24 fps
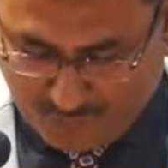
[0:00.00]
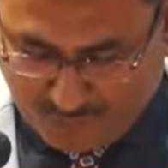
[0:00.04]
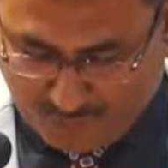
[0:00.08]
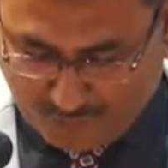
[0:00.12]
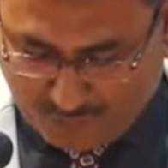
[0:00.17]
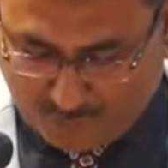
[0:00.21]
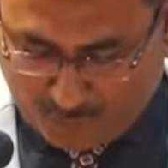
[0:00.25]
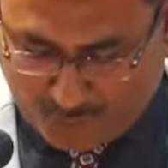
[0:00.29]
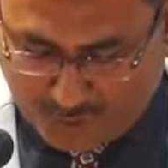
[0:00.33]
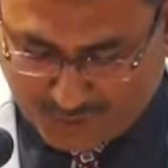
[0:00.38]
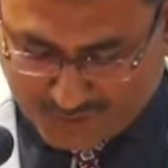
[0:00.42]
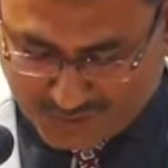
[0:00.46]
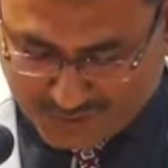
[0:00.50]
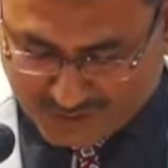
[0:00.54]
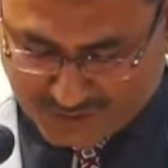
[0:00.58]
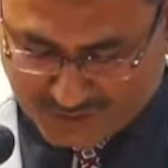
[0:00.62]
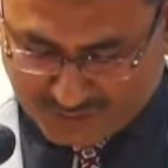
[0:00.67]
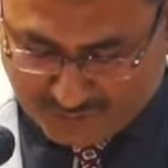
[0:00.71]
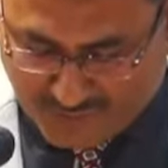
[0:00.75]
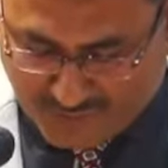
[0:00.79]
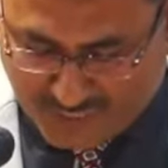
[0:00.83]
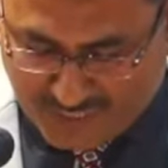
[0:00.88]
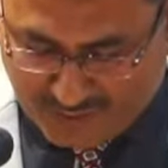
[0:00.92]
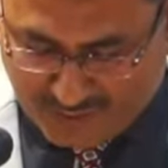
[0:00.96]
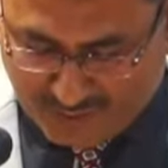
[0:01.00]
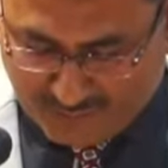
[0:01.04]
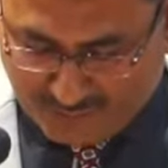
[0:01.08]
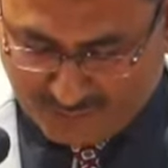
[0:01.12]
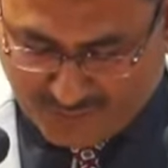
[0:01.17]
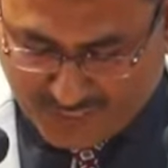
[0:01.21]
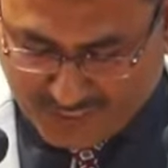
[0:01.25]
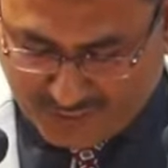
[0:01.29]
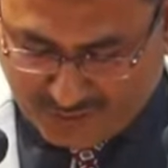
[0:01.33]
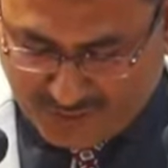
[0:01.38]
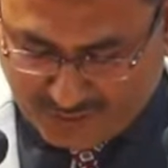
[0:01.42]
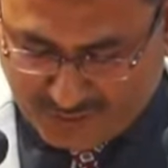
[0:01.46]
forest
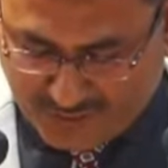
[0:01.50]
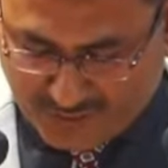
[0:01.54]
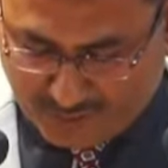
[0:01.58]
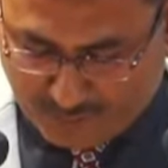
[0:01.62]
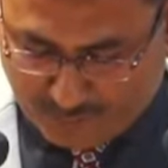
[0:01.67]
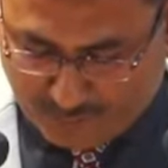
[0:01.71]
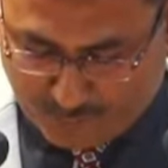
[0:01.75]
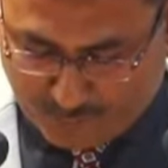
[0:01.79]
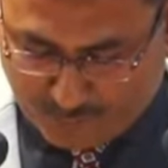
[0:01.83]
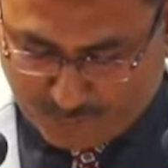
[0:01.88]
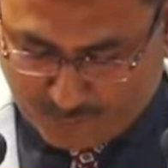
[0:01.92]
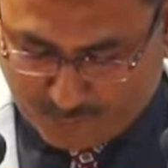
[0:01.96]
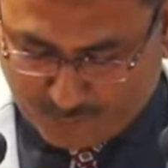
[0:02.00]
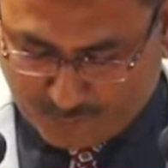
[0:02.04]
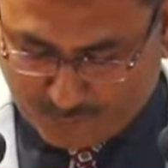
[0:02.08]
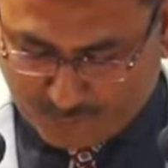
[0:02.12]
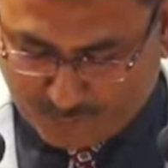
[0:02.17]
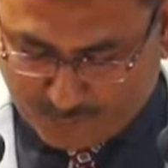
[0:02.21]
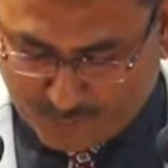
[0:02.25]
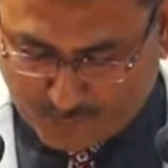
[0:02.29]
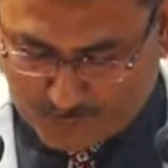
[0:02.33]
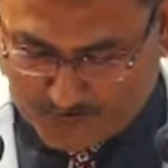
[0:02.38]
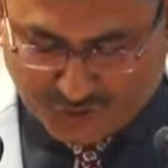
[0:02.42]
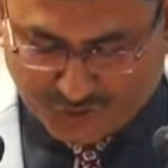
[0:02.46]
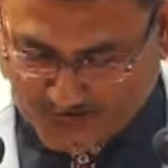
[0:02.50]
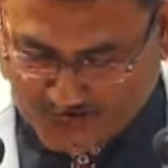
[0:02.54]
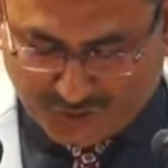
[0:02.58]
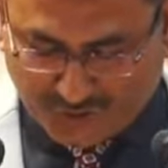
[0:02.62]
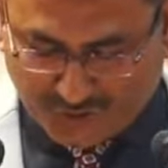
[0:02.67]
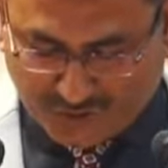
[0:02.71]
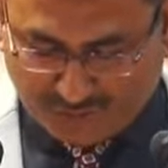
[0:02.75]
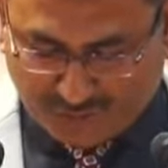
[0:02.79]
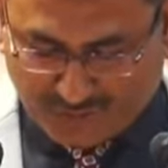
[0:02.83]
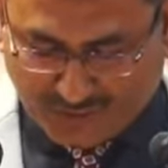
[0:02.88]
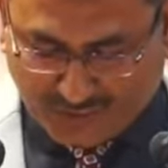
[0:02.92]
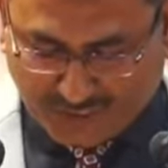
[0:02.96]
vehicular pollution and
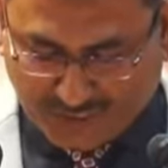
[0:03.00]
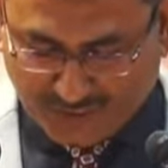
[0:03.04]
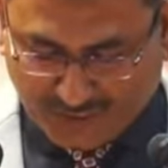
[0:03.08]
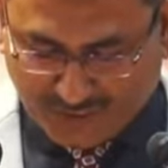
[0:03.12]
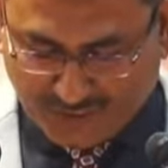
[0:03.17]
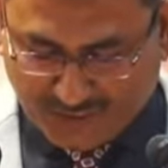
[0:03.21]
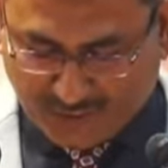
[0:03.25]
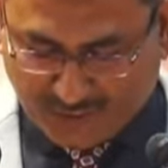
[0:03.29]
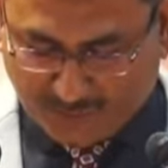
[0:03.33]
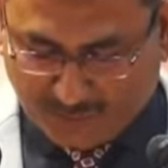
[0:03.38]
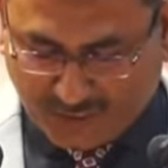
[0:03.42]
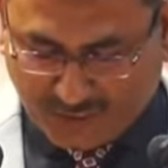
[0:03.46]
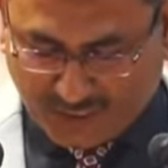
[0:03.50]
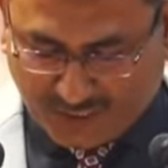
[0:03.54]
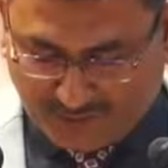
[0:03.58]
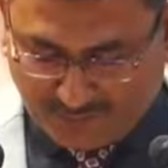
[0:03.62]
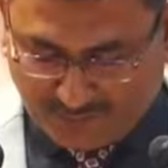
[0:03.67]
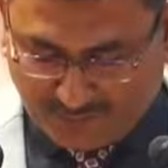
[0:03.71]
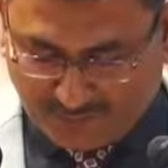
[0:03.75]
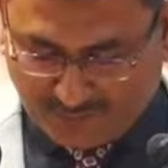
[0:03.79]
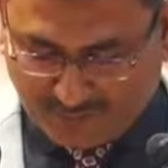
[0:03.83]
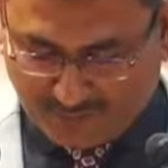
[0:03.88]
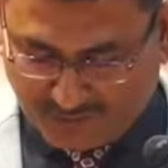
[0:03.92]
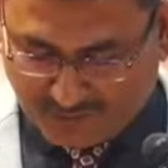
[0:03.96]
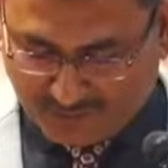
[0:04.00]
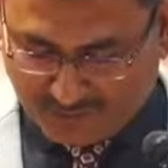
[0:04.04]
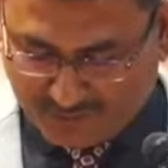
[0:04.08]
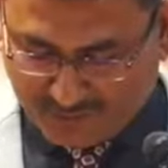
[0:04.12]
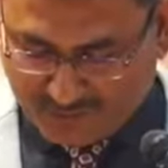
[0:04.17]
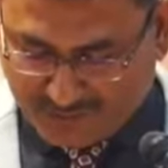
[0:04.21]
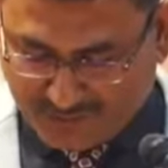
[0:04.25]
pollution of the Yamuna River.